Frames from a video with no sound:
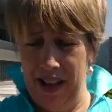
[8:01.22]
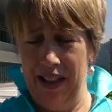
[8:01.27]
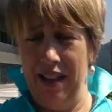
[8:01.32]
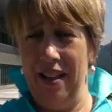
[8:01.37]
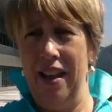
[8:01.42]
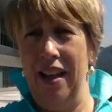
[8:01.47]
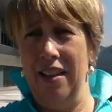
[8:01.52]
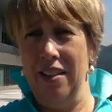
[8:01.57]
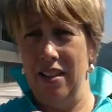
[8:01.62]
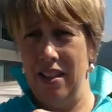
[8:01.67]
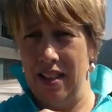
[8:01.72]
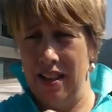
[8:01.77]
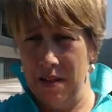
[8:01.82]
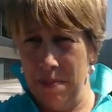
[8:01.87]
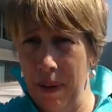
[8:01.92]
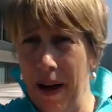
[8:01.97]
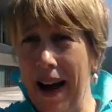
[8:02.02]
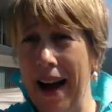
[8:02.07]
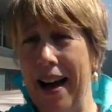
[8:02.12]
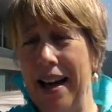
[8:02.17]
on
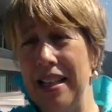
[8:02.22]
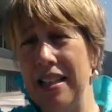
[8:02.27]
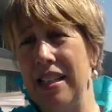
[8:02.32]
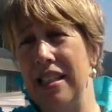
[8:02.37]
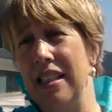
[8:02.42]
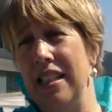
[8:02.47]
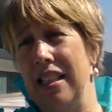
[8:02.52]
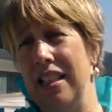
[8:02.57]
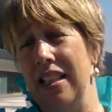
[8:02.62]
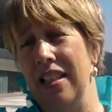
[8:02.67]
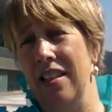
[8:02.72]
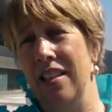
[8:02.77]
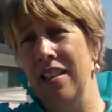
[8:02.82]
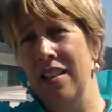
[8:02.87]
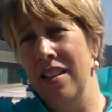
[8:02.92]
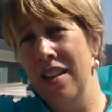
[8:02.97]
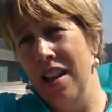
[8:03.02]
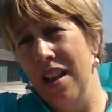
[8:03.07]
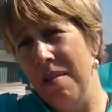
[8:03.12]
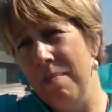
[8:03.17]
depositing
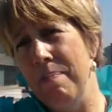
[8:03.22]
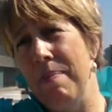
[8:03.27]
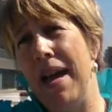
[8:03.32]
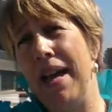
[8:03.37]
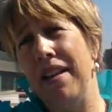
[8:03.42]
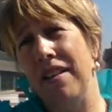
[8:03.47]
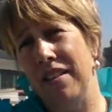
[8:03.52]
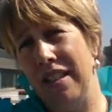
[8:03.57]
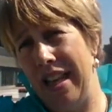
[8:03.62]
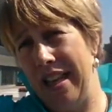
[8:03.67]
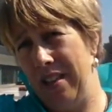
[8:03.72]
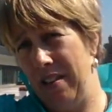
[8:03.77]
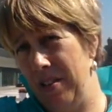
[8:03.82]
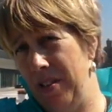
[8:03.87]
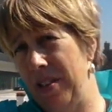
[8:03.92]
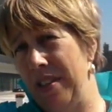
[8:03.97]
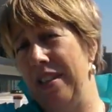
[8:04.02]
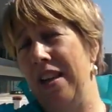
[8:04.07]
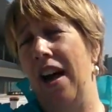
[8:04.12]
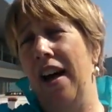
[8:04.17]
metal
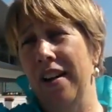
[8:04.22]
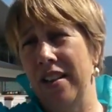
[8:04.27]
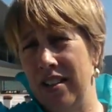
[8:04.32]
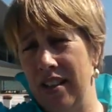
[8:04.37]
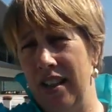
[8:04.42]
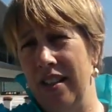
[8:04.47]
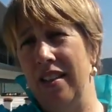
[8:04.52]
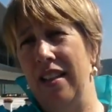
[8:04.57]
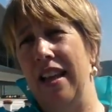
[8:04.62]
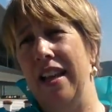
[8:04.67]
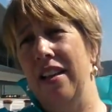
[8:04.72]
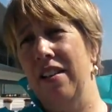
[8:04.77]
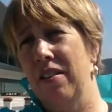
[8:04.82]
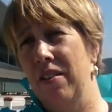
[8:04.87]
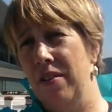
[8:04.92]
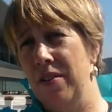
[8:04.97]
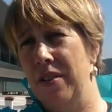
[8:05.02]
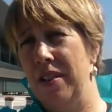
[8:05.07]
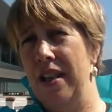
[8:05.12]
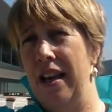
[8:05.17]
layers and oxide
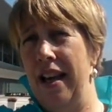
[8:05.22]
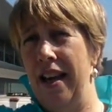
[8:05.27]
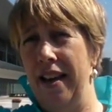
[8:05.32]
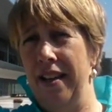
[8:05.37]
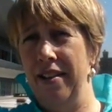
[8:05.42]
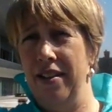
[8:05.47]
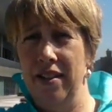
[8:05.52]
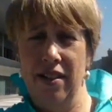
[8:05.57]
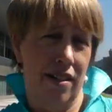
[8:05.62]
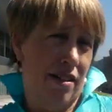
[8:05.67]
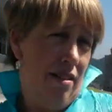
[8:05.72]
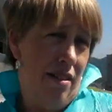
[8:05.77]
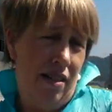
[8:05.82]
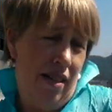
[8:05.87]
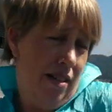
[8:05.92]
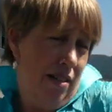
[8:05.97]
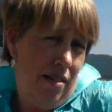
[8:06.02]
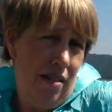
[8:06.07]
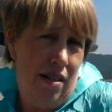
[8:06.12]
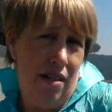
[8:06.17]
layers and
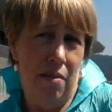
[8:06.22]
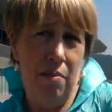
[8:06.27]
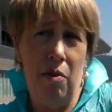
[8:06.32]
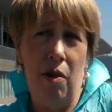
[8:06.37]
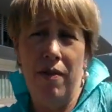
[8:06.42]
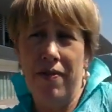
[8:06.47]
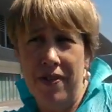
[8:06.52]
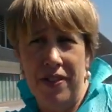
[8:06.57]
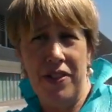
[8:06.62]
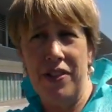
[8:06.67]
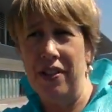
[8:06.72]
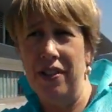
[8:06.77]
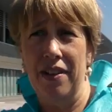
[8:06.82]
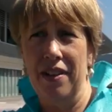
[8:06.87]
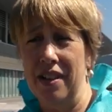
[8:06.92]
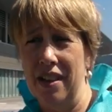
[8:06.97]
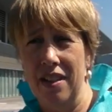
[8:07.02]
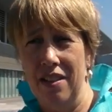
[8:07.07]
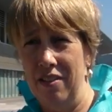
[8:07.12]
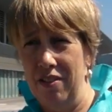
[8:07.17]
amorphous
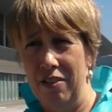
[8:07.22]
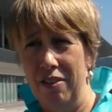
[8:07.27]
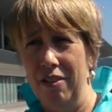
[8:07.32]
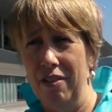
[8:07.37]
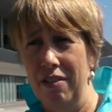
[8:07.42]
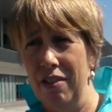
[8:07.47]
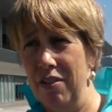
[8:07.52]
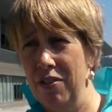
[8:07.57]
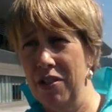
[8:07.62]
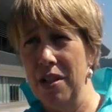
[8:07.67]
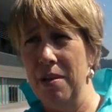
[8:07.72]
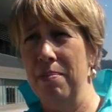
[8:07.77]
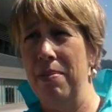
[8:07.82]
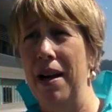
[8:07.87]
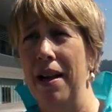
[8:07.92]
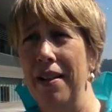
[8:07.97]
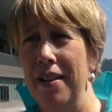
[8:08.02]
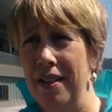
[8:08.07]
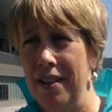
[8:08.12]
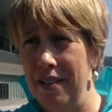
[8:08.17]
silicon or low-temp
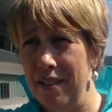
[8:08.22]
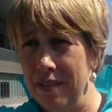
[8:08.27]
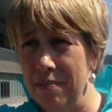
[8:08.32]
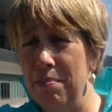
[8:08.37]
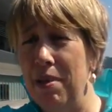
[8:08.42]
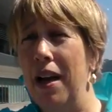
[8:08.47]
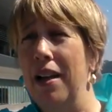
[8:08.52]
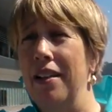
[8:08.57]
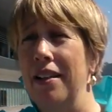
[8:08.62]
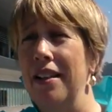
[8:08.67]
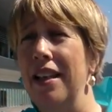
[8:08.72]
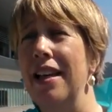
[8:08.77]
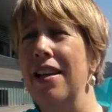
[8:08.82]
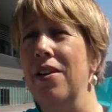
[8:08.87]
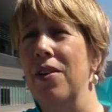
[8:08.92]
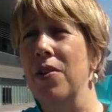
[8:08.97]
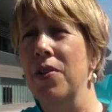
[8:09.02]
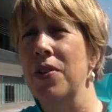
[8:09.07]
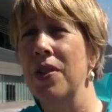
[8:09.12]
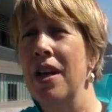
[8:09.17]
poly
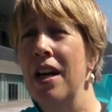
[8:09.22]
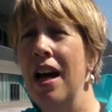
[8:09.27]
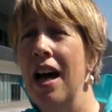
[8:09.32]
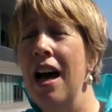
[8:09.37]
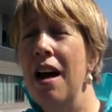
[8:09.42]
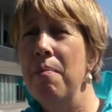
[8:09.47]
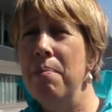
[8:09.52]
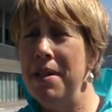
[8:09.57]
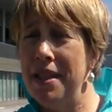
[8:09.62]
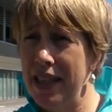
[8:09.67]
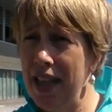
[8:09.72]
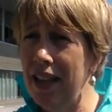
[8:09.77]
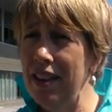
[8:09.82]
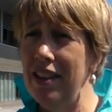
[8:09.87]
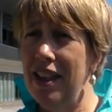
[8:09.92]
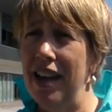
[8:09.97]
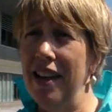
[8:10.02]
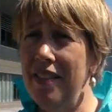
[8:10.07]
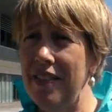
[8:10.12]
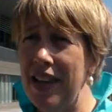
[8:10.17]
layers. But a
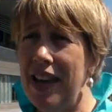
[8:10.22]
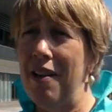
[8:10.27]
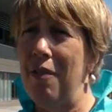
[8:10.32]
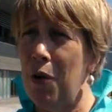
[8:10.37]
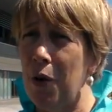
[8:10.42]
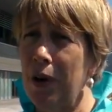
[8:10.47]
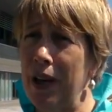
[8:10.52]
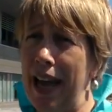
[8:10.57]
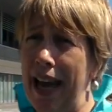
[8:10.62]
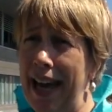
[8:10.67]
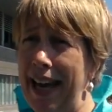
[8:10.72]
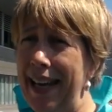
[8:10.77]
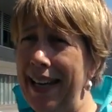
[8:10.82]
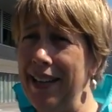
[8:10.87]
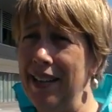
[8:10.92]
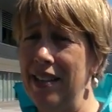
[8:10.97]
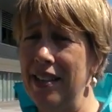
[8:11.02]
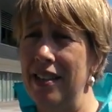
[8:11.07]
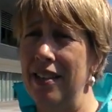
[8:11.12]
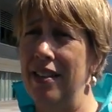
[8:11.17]
lot of that work
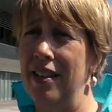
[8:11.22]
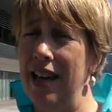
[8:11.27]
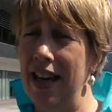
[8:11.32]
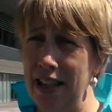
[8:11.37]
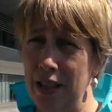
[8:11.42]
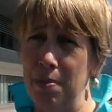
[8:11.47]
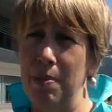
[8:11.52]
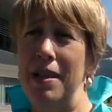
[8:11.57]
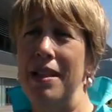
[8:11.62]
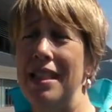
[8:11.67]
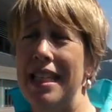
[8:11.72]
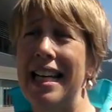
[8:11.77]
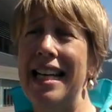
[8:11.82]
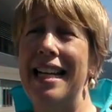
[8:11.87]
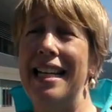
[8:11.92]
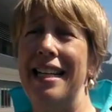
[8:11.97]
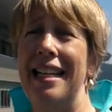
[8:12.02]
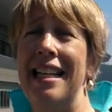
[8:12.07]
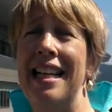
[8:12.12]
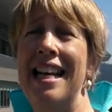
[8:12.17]
has been
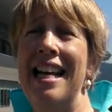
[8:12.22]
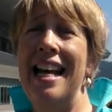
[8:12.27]
done,